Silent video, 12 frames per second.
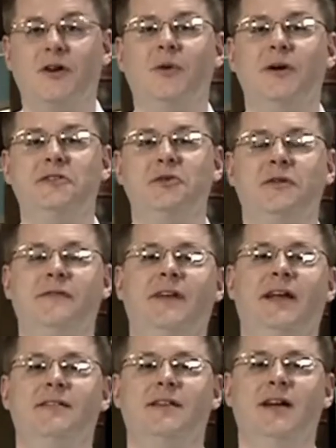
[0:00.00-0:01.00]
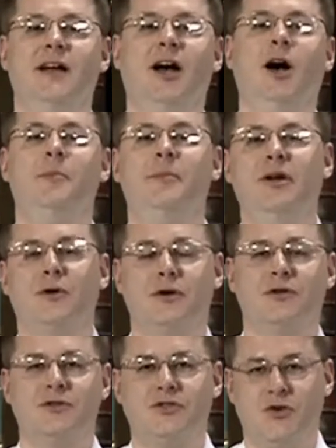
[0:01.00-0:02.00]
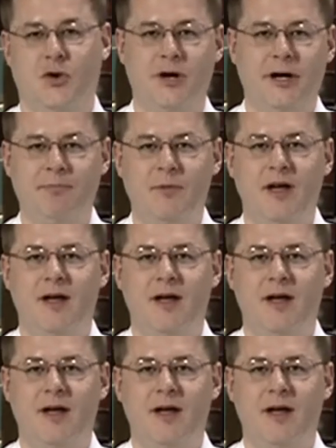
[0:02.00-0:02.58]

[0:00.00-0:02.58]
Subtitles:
They're going to invent a miracle story.